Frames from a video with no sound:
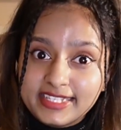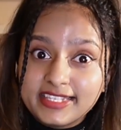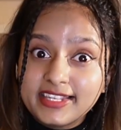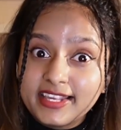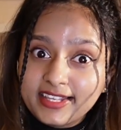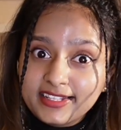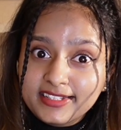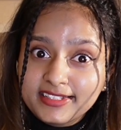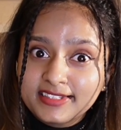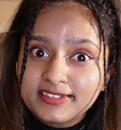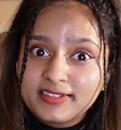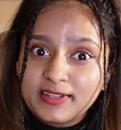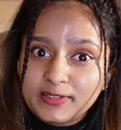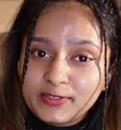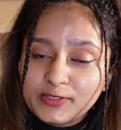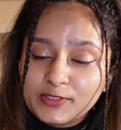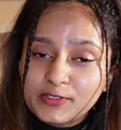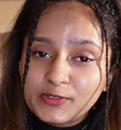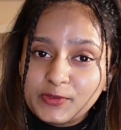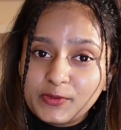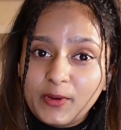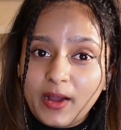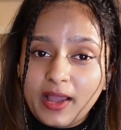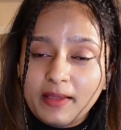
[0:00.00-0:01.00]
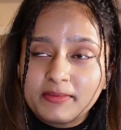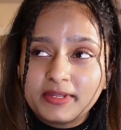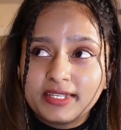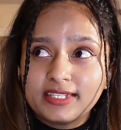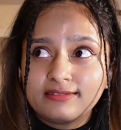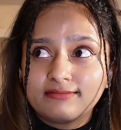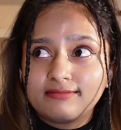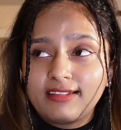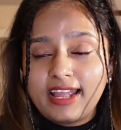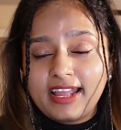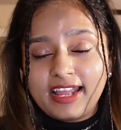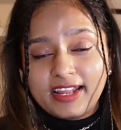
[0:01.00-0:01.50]
Yes, that's true. I
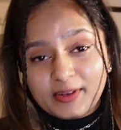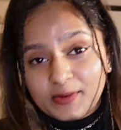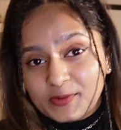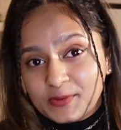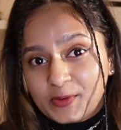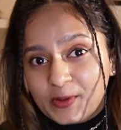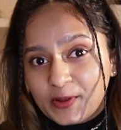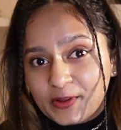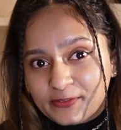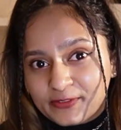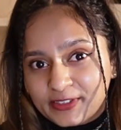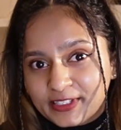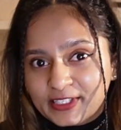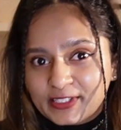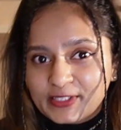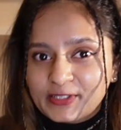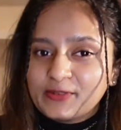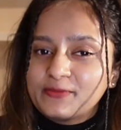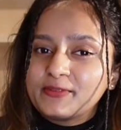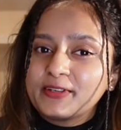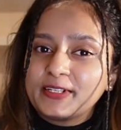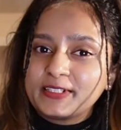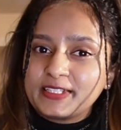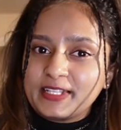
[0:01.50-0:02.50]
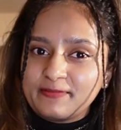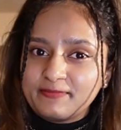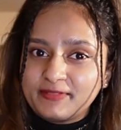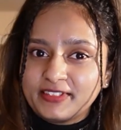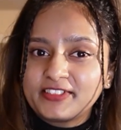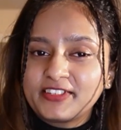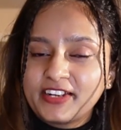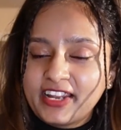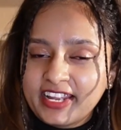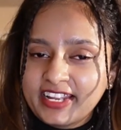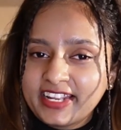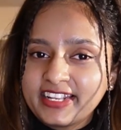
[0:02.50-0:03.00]
mean, I don't know if it's true because
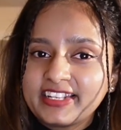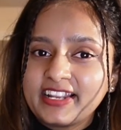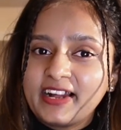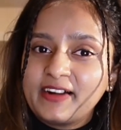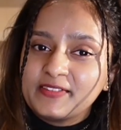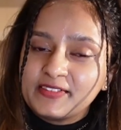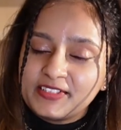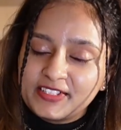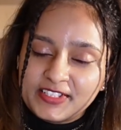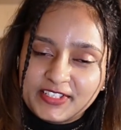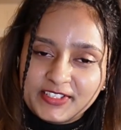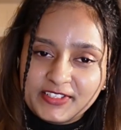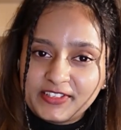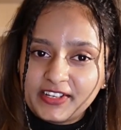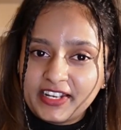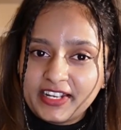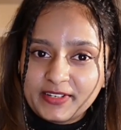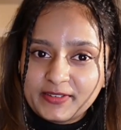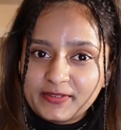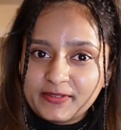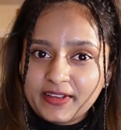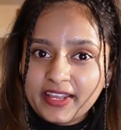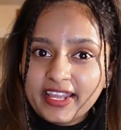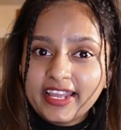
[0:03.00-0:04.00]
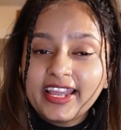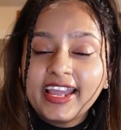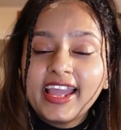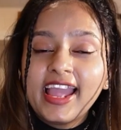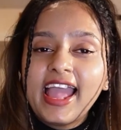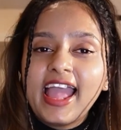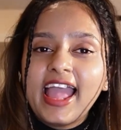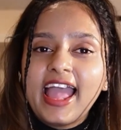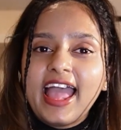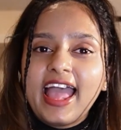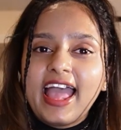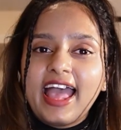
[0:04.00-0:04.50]
I'll be trying it out straight
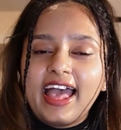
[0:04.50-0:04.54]
away.